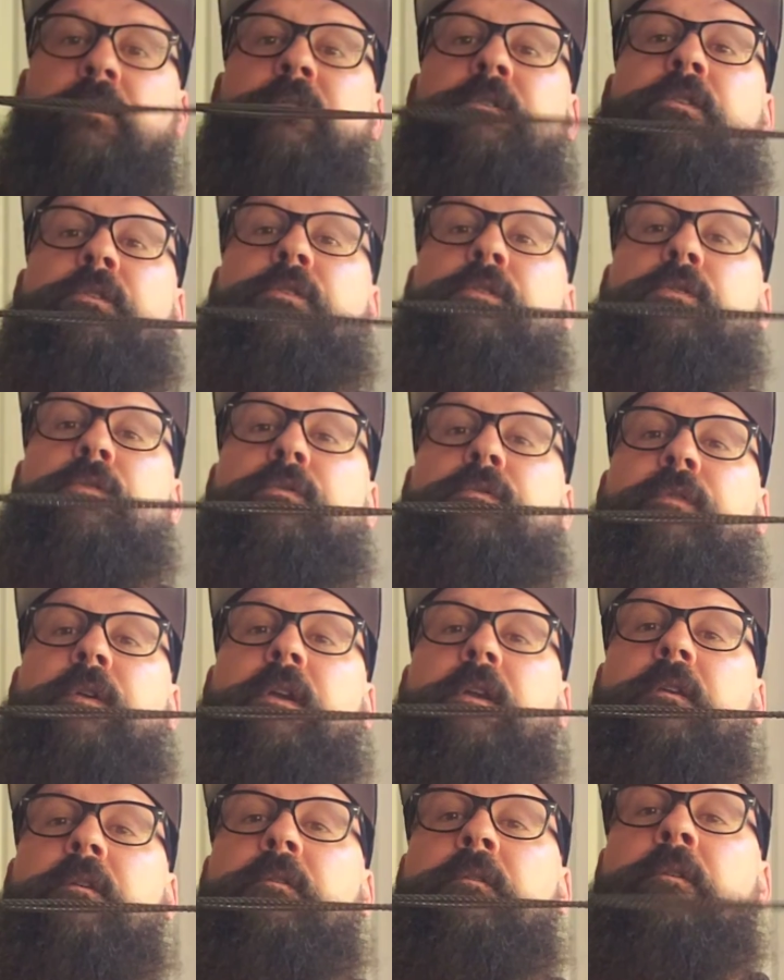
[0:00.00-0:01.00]
to 2
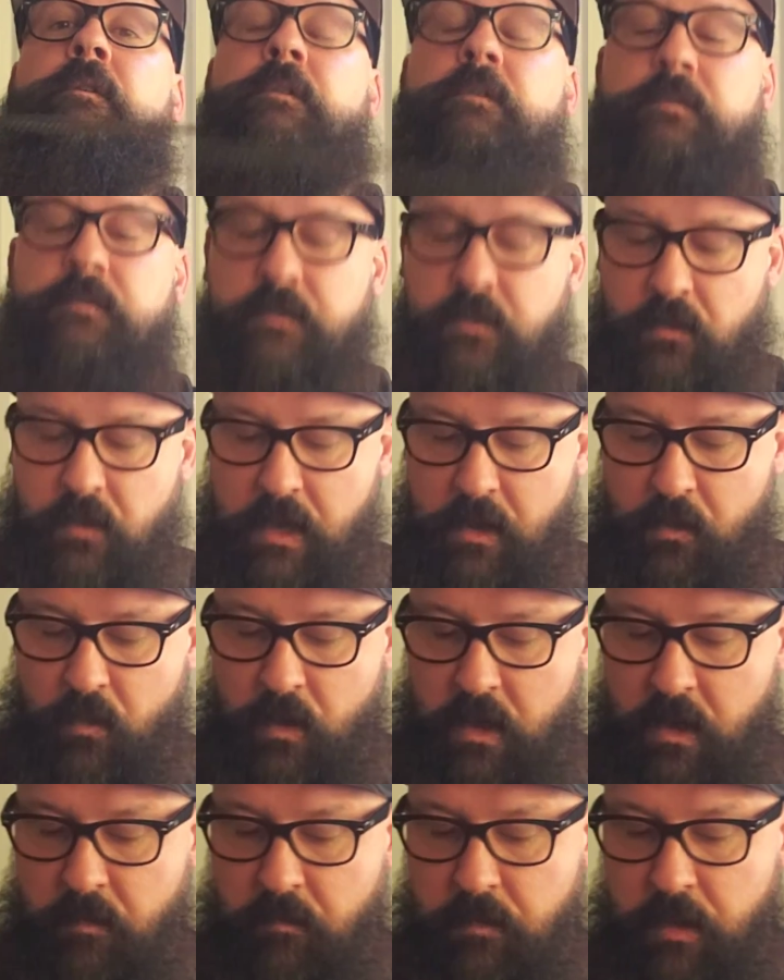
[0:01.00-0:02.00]
feet. So I
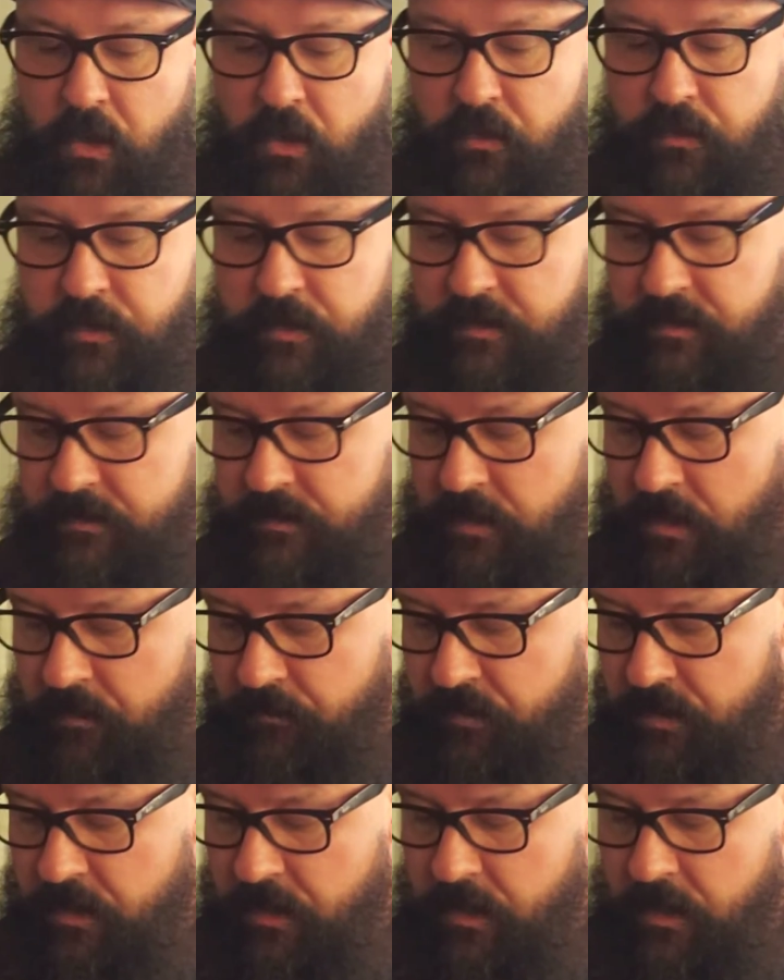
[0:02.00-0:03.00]
wear them both at the same
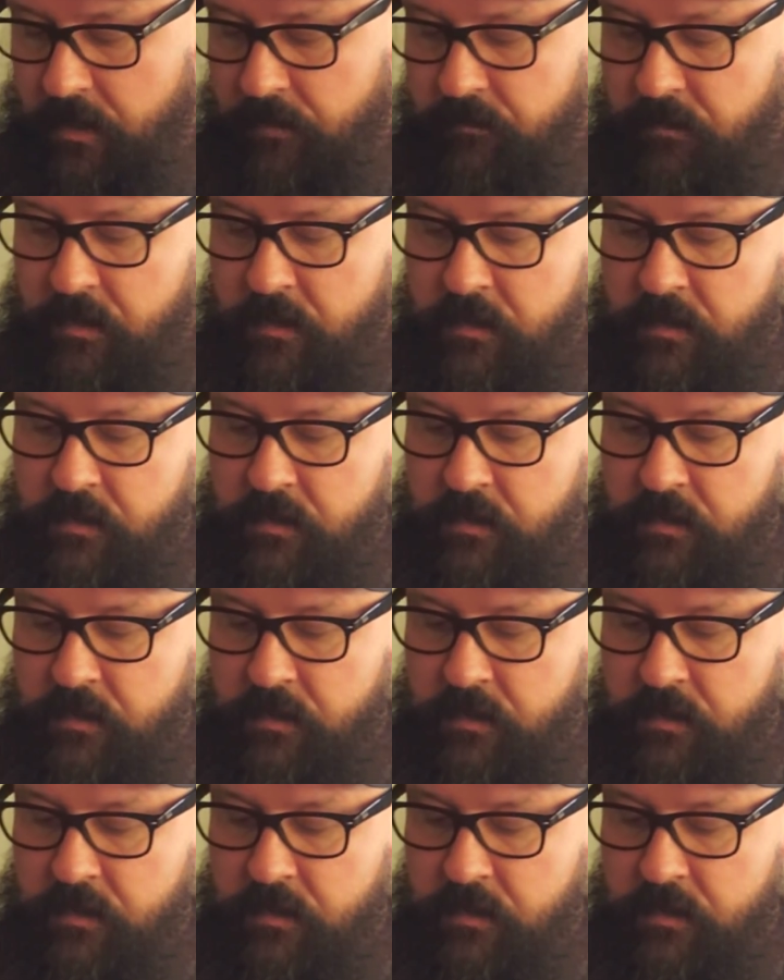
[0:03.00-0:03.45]
time.